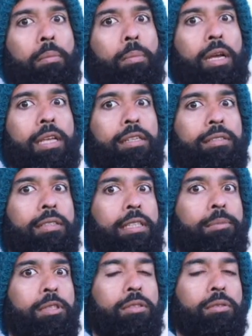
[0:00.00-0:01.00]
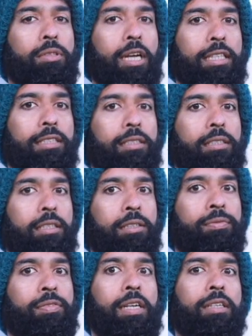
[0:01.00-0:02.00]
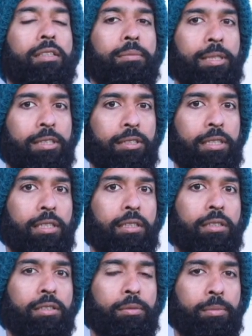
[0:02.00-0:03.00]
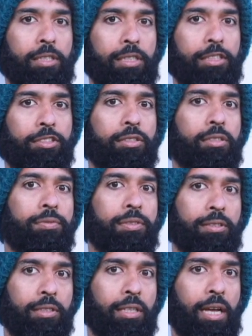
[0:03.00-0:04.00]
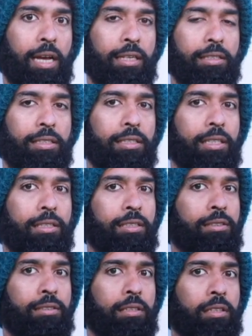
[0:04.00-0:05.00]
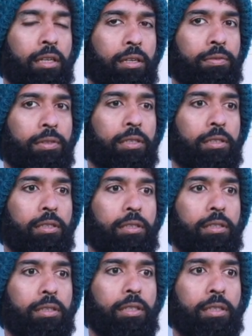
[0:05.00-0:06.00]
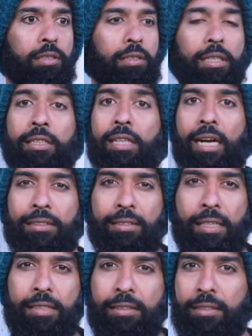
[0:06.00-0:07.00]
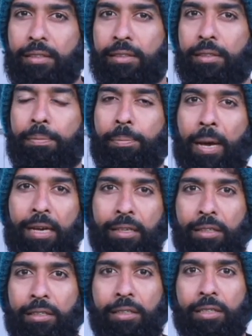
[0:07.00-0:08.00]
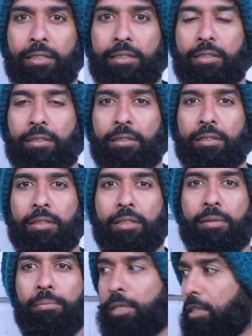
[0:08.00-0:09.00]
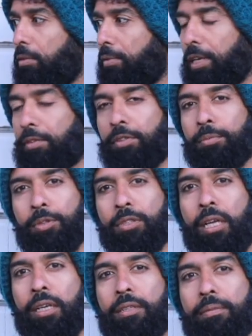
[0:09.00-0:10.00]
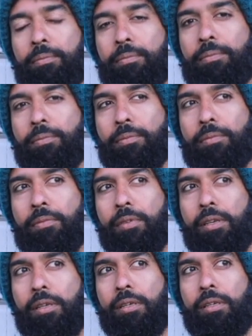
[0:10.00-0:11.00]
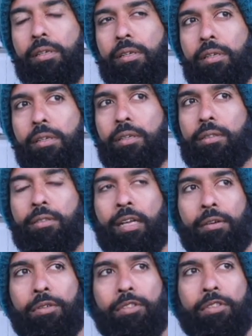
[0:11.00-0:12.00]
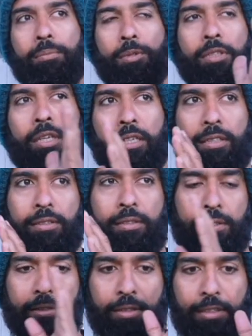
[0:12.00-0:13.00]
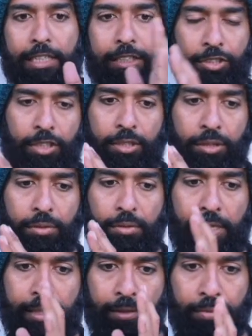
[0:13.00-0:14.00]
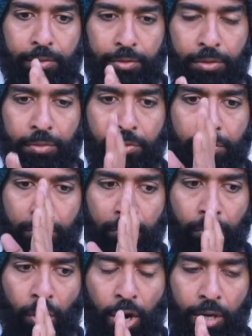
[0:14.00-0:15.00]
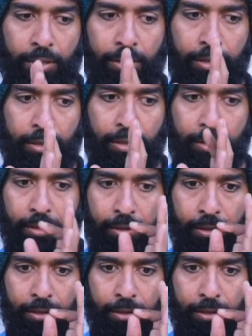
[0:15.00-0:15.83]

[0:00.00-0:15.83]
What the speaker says: But he seemed to do neither. He felt the betrayal, the humiliation, the physical agony, and he still loved. And in that sense, there is a parallel here to the middle way of the Buddha, because that was the Buddha's teaching too, like to walk the